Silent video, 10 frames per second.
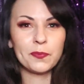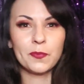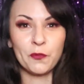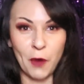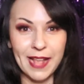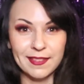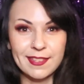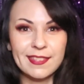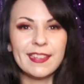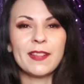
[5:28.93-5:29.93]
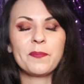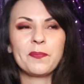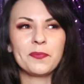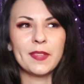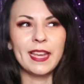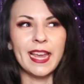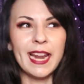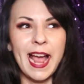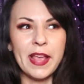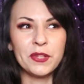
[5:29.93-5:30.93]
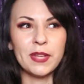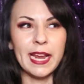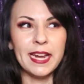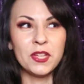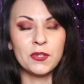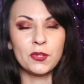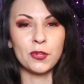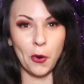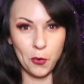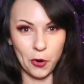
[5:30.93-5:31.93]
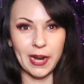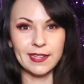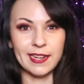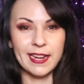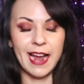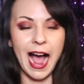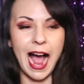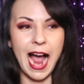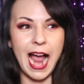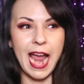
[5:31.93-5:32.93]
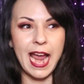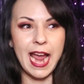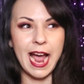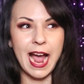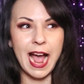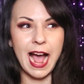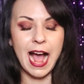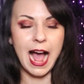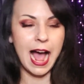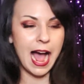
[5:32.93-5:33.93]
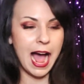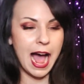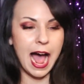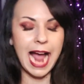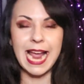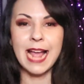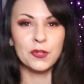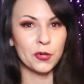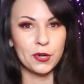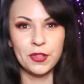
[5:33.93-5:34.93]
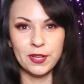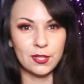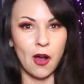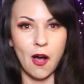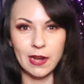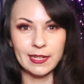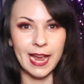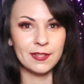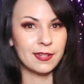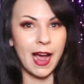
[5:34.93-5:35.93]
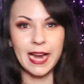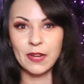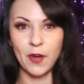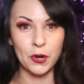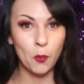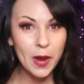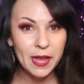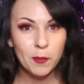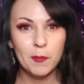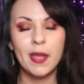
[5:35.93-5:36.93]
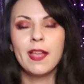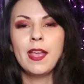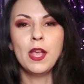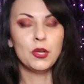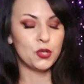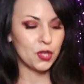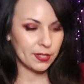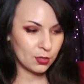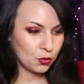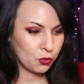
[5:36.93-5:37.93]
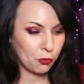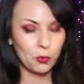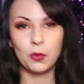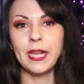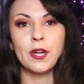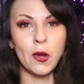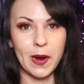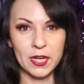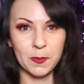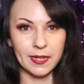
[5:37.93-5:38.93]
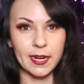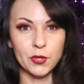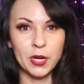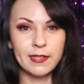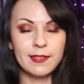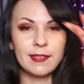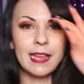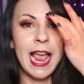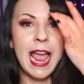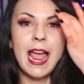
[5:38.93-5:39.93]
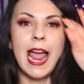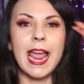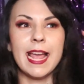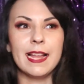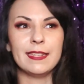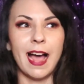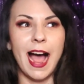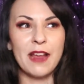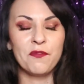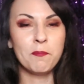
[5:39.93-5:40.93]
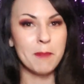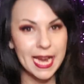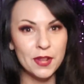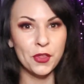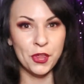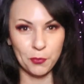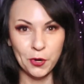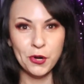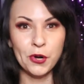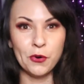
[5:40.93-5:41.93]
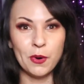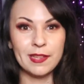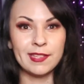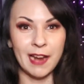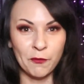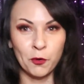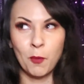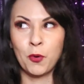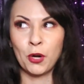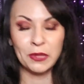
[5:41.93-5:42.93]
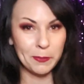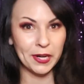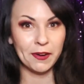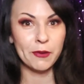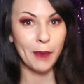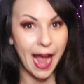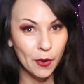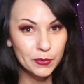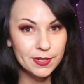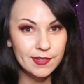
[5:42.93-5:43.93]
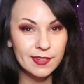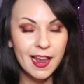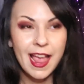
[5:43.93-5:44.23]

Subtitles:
Friends, it is so crazy. I entered this contest kind of on a whim, just truly no expectations. And I've made it through several preliminary rounds,